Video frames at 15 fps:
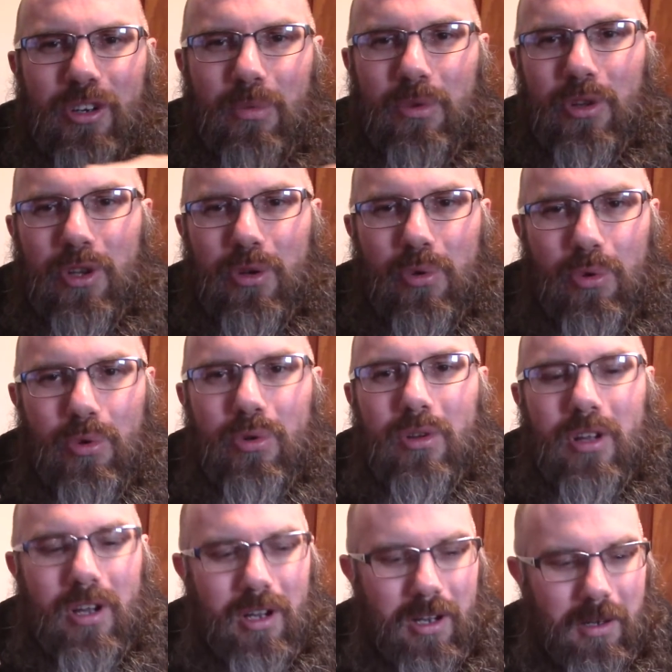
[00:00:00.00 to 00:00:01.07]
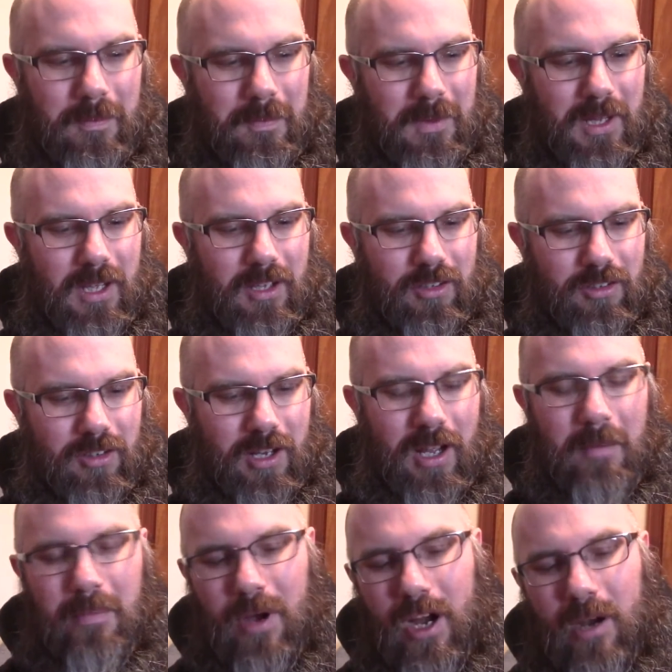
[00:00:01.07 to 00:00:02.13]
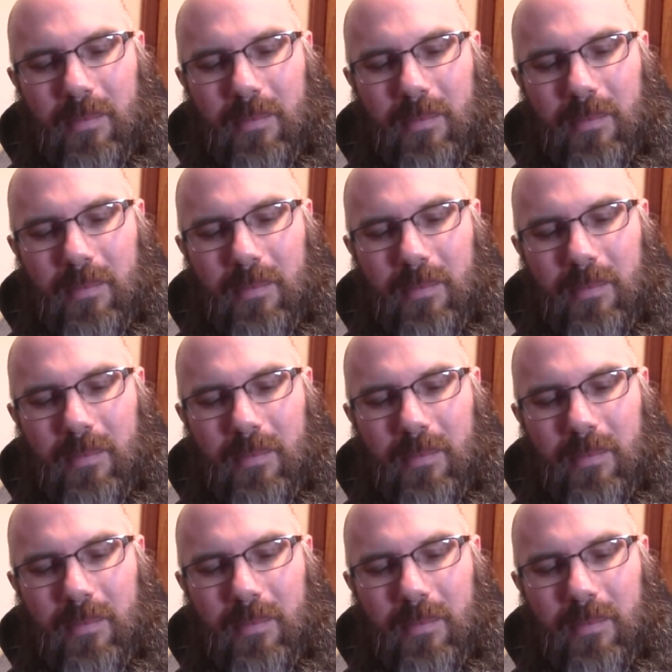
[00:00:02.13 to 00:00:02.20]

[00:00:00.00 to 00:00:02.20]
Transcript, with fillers: a really cool sort of empire